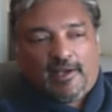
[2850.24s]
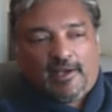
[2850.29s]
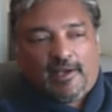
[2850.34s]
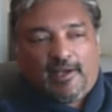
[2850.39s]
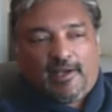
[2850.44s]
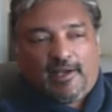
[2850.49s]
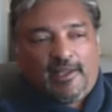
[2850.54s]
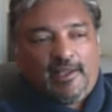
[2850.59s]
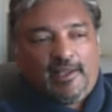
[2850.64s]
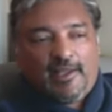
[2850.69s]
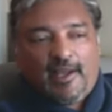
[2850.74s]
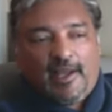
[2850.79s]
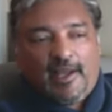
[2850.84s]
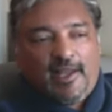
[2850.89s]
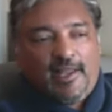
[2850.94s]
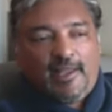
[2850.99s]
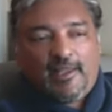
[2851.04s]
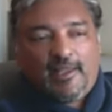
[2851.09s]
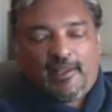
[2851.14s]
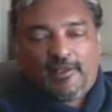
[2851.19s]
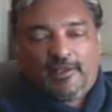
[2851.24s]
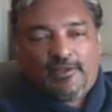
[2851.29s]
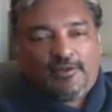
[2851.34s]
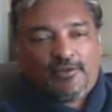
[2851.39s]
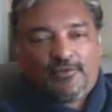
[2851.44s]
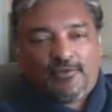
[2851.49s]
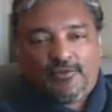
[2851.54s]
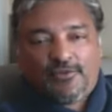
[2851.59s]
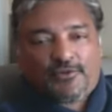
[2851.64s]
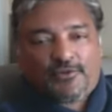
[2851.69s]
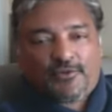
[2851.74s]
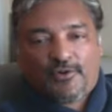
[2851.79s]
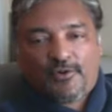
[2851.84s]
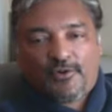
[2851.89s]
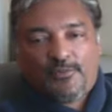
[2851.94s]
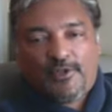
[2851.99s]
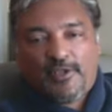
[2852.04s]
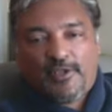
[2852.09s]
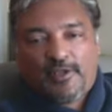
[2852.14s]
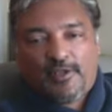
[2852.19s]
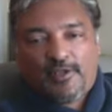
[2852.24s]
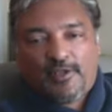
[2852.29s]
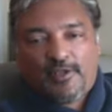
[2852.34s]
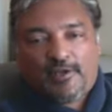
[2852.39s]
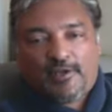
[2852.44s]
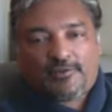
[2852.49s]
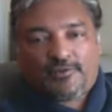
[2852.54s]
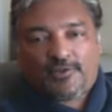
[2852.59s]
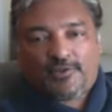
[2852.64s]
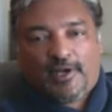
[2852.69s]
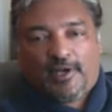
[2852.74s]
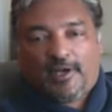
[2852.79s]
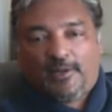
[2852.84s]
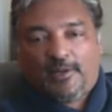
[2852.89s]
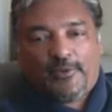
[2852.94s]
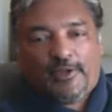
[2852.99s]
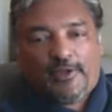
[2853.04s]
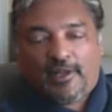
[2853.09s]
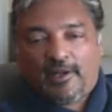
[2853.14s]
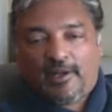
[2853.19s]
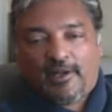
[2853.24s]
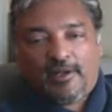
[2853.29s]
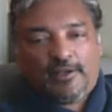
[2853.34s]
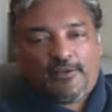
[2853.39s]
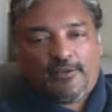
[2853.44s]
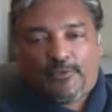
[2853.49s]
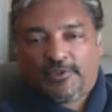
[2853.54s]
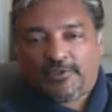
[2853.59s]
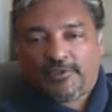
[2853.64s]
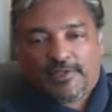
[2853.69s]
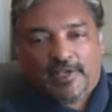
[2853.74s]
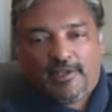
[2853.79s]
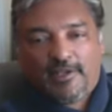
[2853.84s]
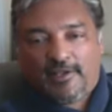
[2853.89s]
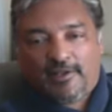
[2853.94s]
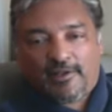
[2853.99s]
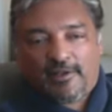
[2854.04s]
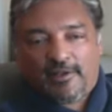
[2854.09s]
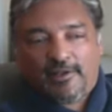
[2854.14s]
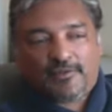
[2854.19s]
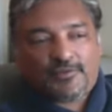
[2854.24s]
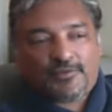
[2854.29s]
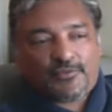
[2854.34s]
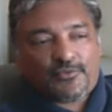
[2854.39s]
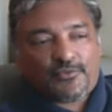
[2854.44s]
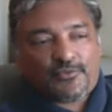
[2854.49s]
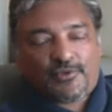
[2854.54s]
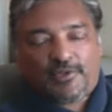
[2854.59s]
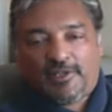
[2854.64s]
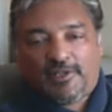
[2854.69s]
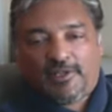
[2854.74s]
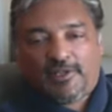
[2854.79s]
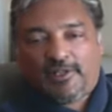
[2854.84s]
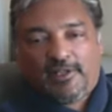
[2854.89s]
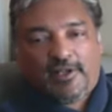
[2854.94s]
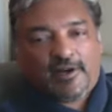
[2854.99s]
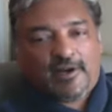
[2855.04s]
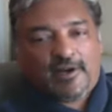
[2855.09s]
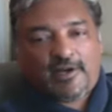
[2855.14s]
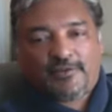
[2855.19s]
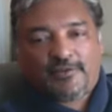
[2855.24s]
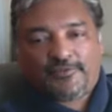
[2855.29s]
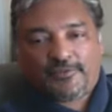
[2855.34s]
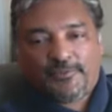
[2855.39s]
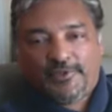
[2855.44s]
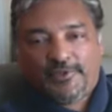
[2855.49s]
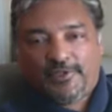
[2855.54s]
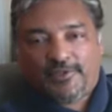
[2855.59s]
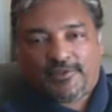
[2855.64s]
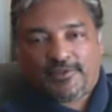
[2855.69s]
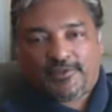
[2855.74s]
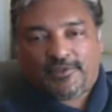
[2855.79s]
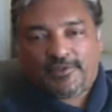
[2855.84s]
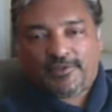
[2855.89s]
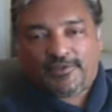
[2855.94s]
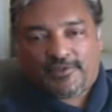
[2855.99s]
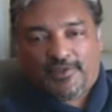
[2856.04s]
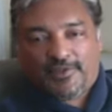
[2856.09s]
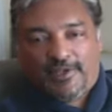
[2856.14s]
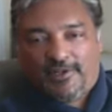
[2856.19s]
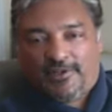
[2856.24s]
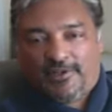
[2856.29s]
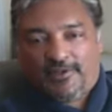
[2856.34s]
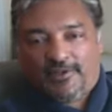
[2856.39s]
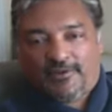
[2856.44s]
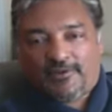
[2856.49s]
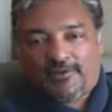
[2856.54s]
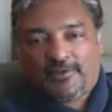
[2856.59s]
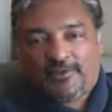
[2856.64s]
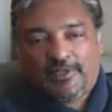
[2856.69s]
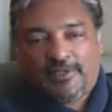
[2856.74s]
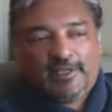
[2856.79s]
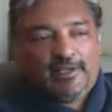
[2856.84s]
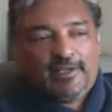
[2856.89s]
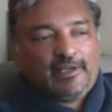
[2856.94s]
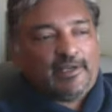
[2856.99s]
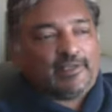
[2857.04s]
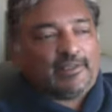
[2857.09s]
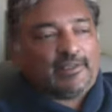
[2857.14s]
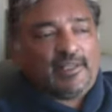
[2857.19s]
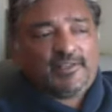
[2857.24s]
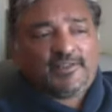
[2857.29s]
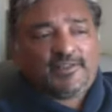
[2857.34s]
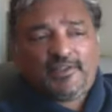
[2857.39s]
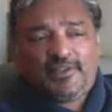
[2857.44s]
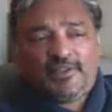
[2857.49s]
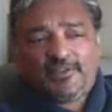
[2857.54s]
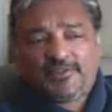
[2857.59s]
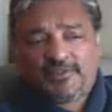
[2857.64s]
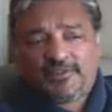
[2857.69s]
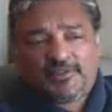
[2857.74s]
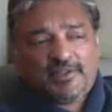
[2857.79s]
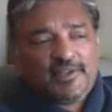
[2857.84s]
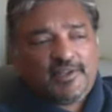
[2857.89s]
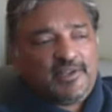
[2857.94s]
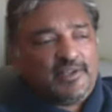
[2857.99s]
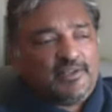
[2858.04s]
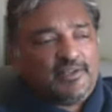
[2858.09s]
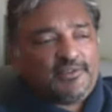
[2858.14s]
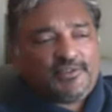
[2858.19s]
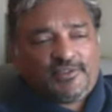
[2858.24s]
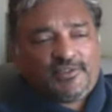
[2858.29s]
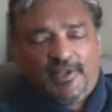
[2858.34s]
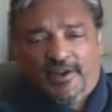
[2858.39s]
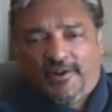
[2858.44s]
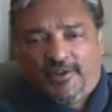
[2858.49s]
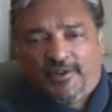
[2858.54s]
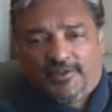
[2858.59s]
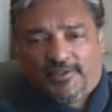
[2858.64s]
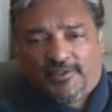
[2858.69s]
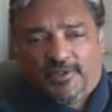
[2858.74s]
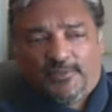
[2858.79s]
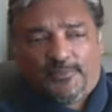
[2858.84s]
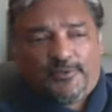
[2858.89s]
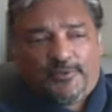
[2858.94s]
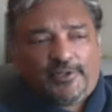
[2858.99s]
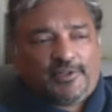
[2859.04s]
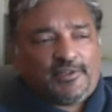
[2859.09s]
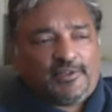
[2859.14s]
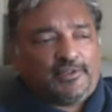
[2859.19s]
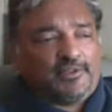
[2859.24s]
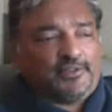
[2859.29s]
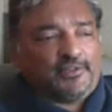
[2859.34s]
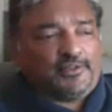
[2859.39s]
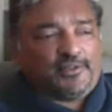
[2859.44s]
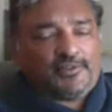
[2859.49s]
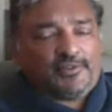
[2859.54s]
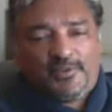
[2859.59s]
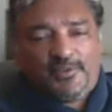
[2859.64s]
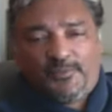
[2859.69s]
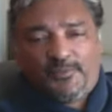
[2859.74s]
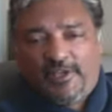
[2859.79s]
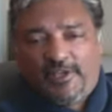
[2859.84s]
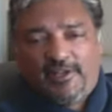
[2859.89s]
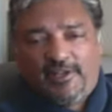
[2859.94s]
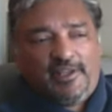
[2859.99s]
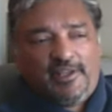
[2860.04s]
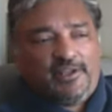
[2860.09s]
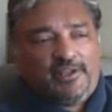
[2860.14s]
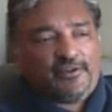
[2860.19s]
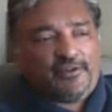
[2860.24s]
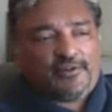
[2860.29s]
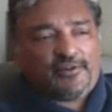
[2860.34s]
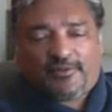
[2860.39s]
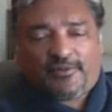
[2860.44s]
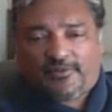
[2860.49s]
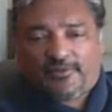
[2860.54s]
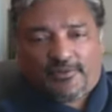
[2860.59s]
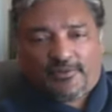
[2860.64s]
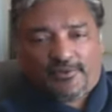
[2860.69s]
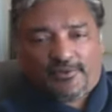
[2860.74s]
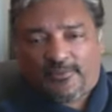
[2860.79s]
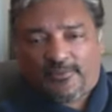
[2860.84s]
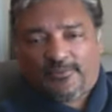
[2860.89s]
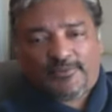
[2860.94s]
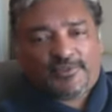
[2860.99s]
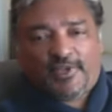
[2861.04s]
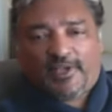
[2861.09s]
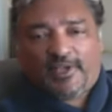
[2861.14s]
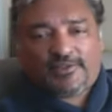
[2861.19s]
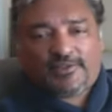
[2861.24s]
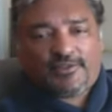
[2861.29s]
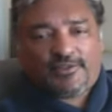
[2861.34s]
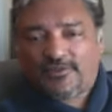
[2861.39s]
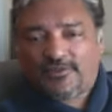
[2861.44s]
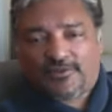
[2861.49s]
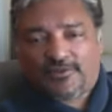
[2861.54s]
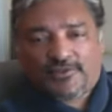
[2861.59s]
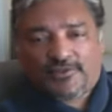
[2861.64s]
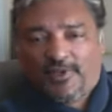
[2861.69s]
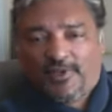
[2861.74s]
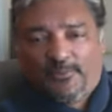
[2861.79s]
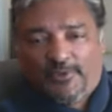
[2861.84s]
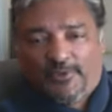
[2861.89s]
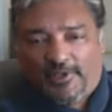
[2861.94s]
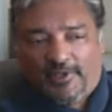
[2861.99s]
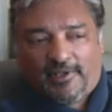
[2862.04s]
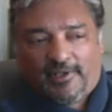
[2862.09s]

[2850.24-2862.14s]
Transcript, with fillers: You know, you throw me a job and I will take it. It's really hard for me to say no, unless it's stereotypical or demeaning or sexist or something.